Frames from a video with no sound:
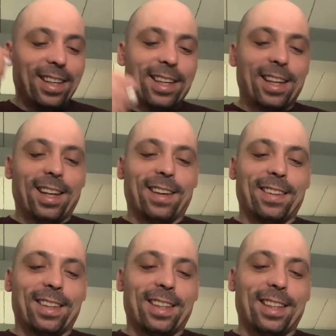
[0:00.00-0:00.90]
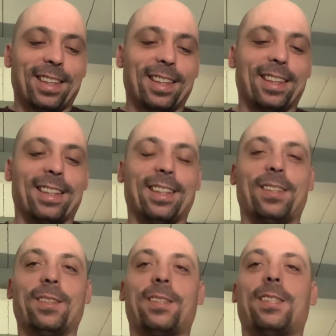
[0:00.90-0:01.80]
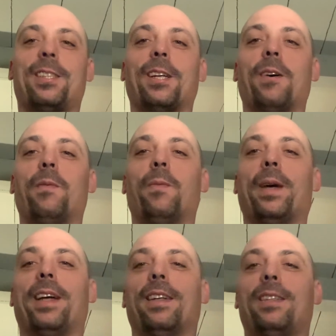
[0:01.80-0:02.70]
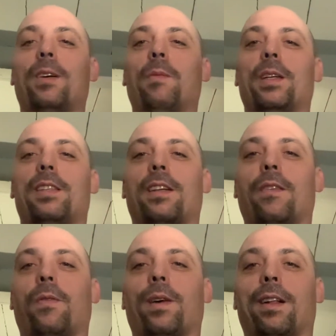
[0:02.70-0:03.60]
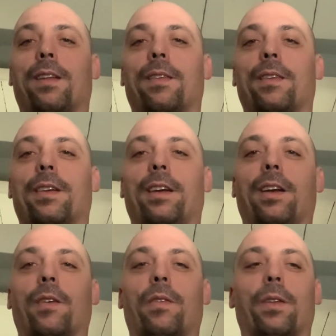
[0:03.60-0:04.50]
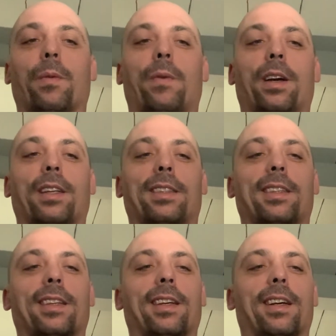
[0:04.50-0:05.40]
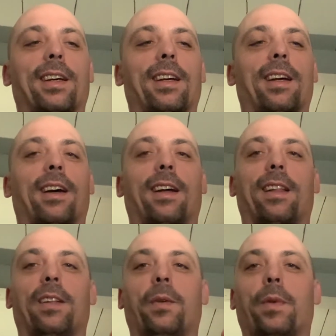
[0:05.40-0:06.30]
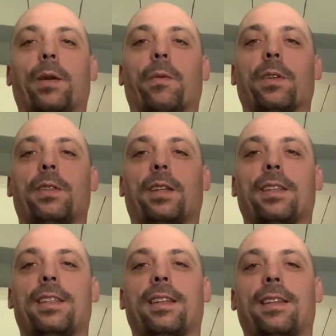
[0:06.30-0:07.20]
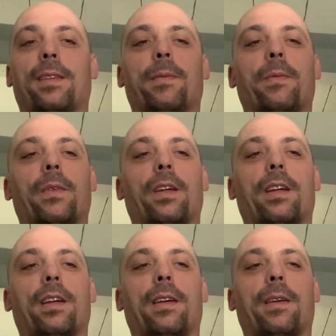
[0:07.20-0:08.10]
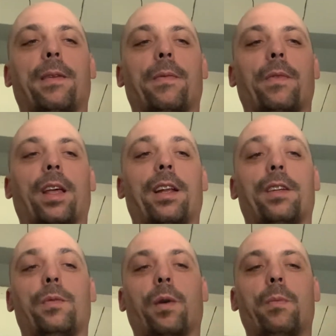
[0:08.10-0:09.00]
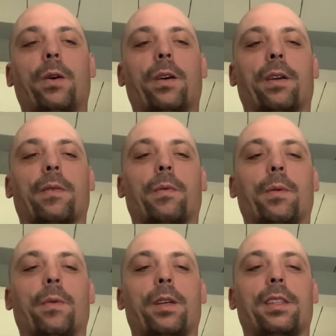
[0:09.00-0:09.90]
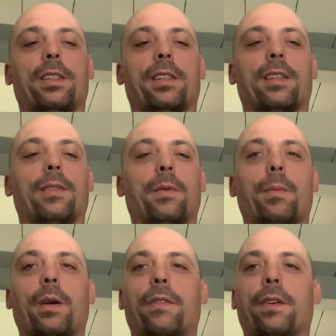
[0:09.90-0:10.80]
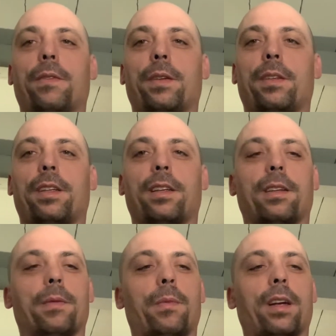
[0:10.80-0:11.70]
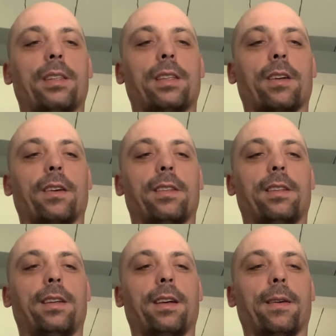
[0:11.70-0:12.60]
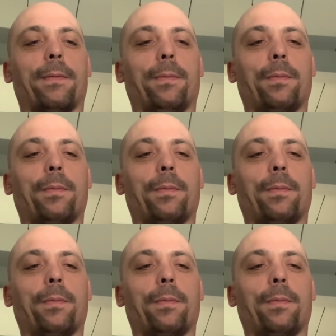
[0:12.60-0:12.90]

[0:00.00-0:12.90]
you know, they do so much stuff well, you know, for the price. That you might want to consider them. And there's one more. One more is one of my favorite brands. I got the